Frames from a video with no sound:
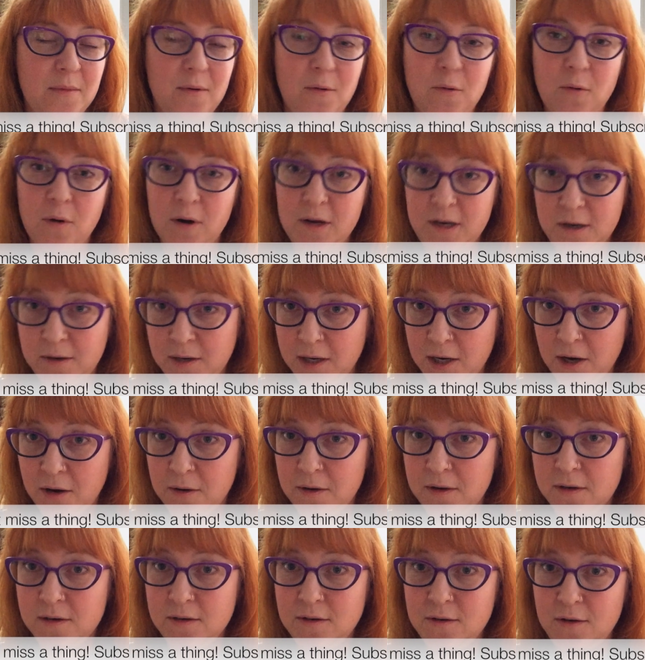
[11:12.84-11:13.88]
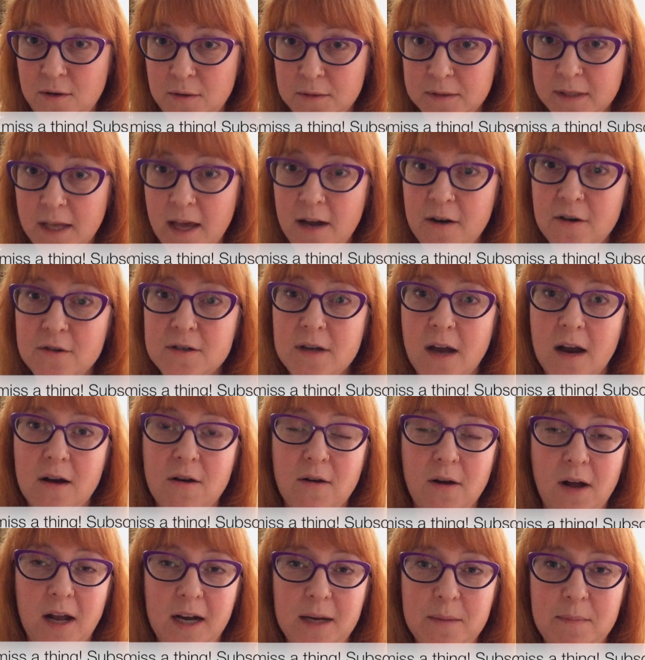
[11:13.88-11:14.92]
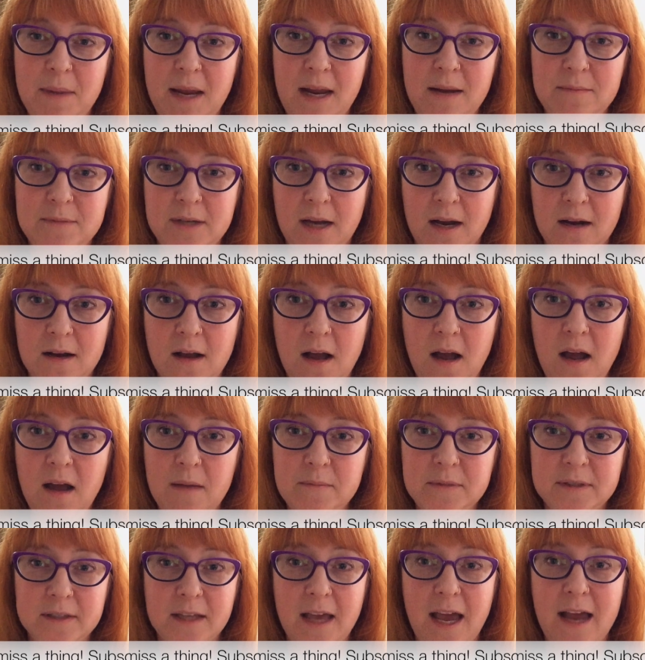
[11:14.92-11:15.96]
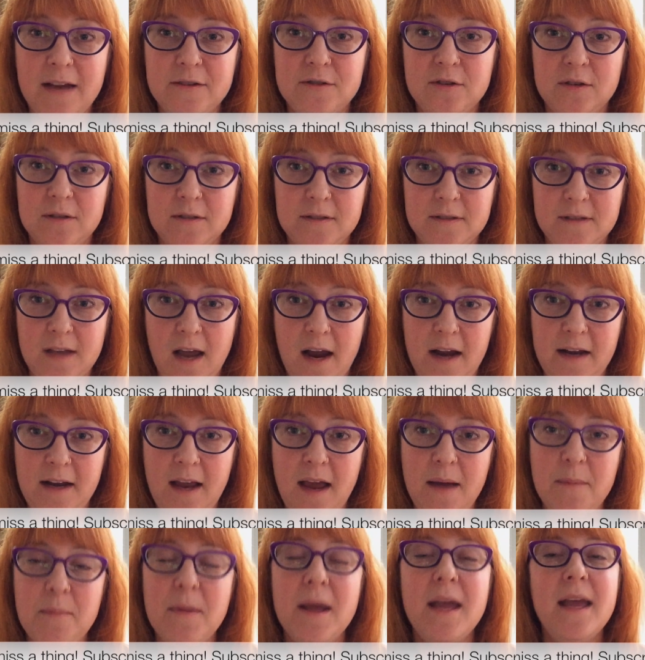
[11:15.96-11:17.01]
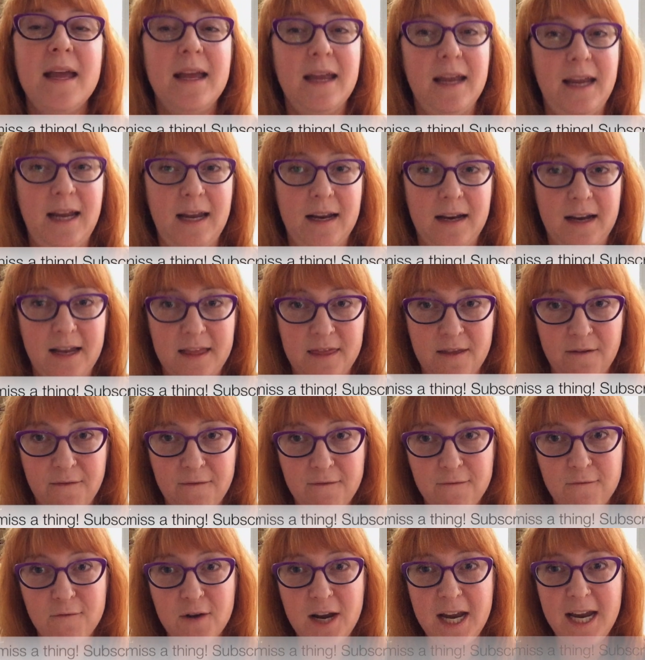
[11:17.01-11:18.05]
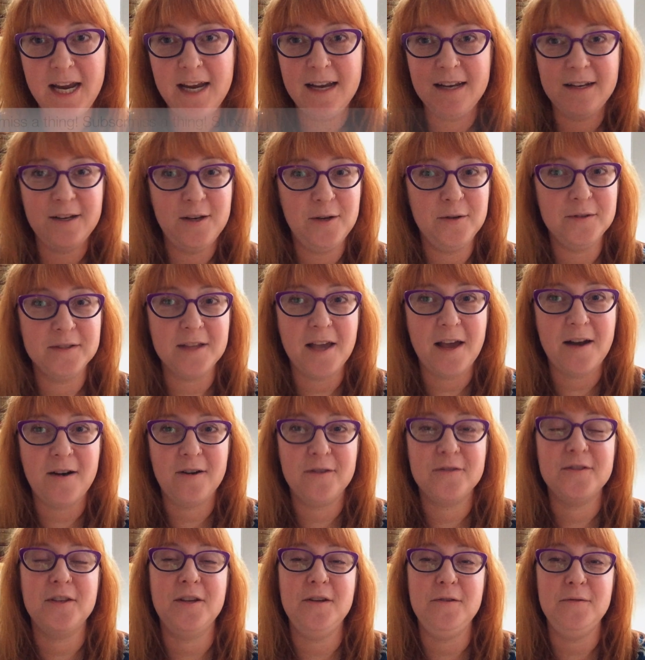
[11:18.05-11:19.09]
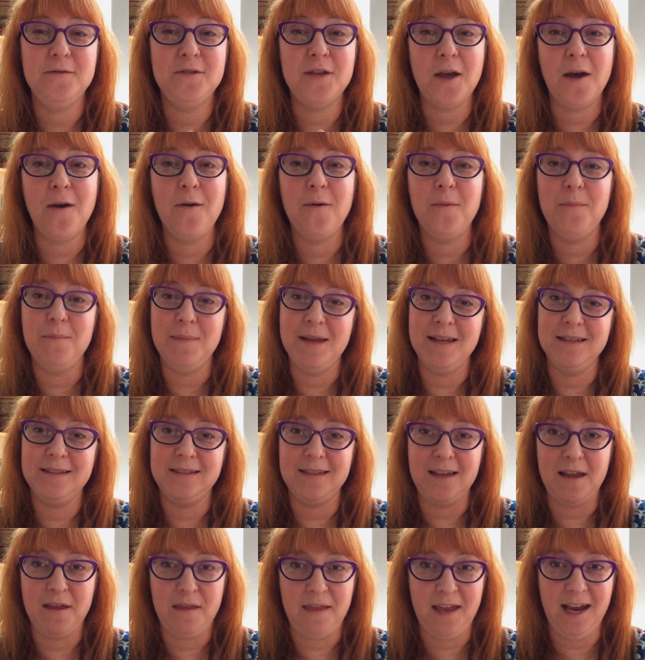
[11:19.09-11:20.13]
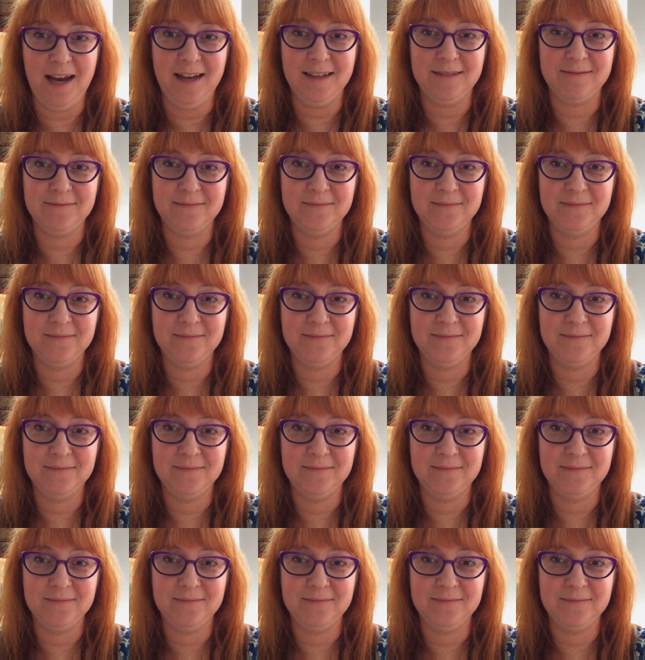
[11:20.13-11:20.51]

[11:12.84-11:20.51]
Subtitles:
or you can go to newsletter.chronicbabe.com/signup. And get the free newsletter so you don't miss a thing.